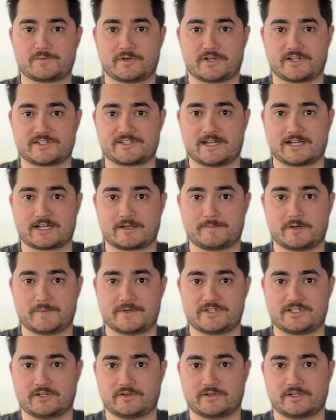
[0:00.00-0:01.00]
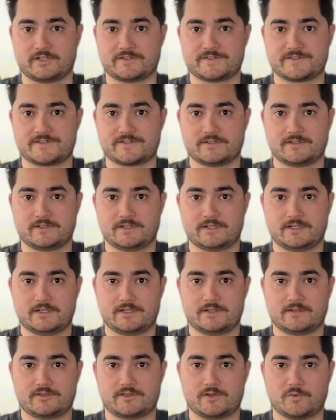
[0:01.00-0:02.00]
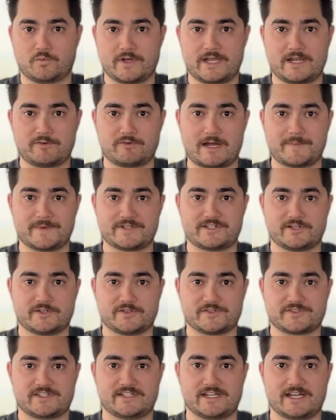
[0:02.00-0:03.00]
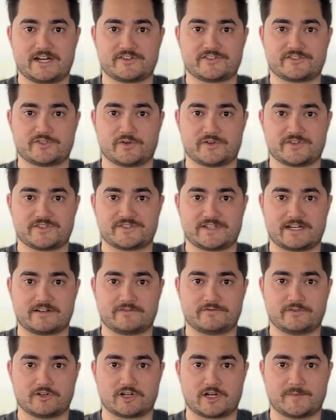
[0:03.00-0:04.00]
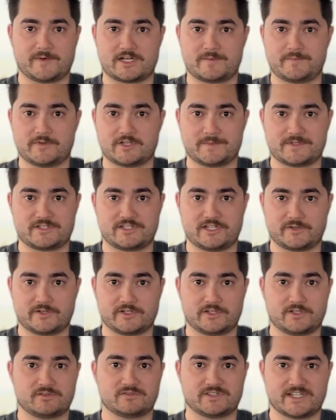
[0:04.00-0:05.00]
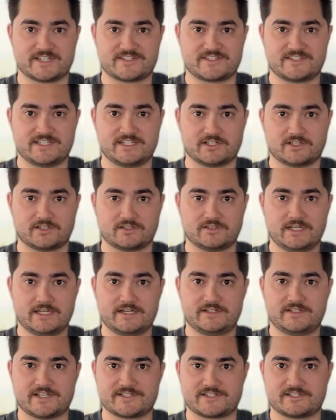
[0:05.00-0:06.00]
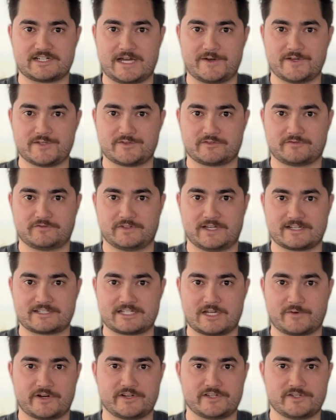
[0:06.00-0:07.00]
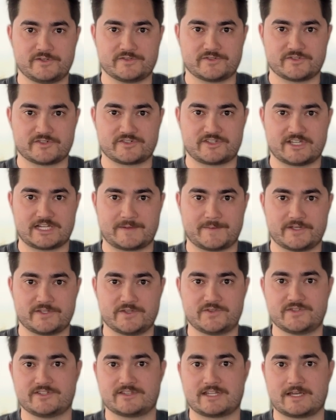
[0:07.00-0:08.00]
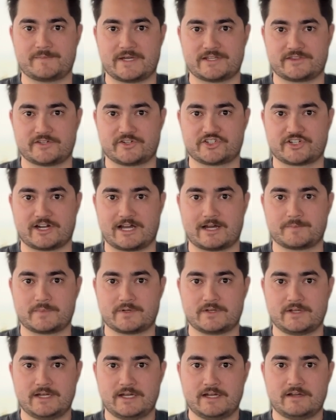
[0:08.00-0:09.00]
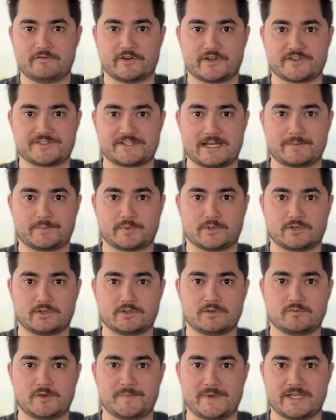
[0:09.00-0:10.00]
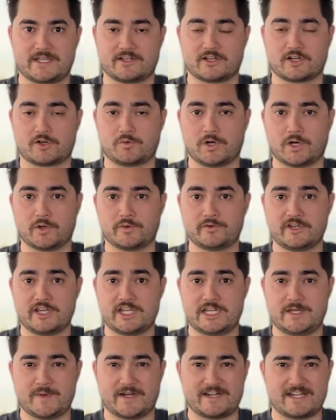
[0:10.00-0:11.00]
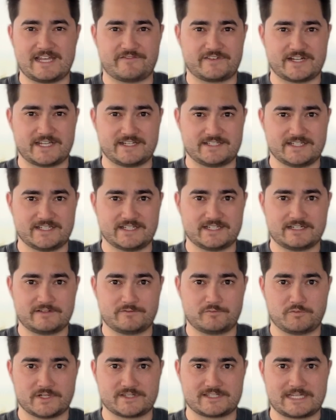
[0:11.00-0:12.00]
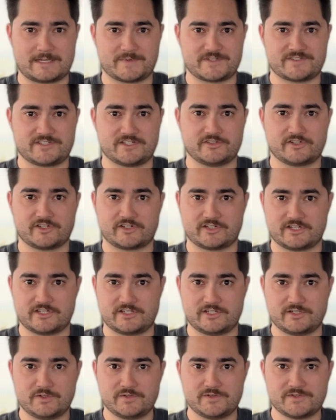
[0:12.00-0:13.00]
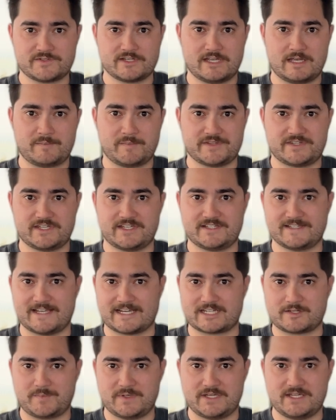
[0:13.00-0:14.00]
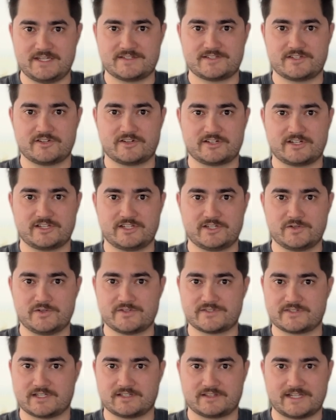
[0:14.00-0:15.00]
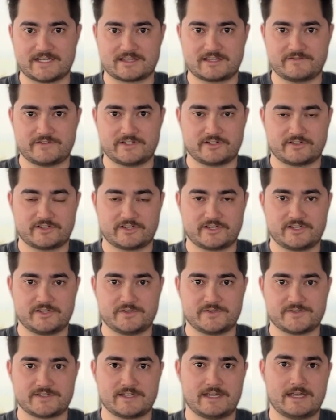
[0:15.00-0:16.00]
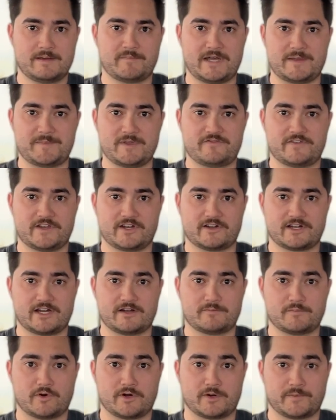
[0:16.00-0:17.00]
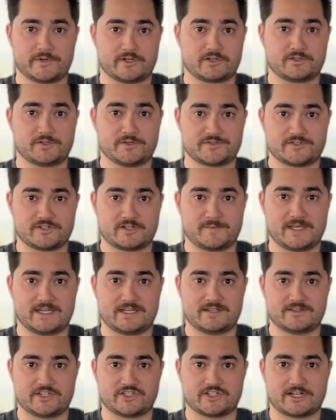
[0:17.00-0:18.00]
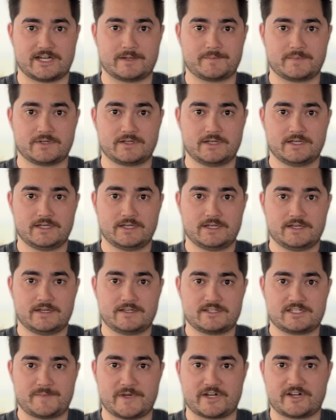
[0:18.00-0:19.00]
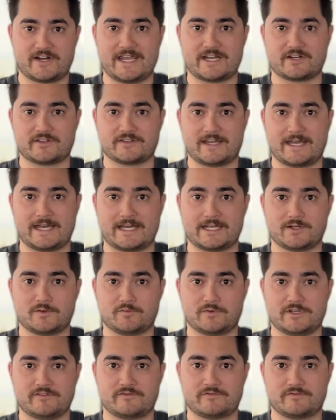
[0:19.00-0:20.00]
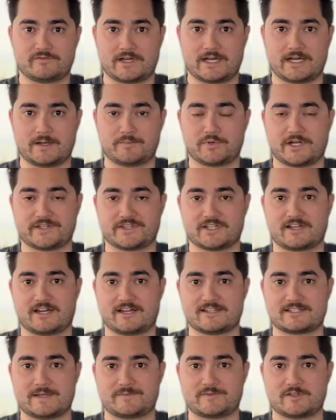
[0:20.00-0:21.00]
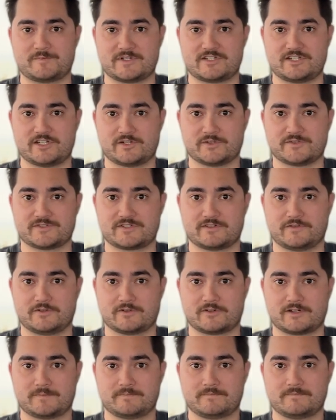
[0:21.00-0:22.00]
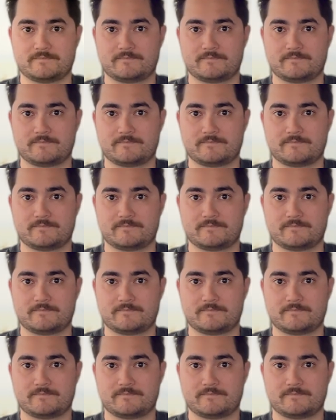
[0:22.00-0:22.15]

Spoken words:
we're going to talk about materials. The way raw materials today are stored inside of Fulcrum on a bill material, like steel, doesn't always reflect how our users think about using them at their shop. For example, when making a quote, you might have an idea of what type of steel you're going to use, but the exact piece you're going to use and the length of it you're going to use might be figured out more when you're closer to making the job. To better handle that, we've brought the concept of materials to Fulcrum.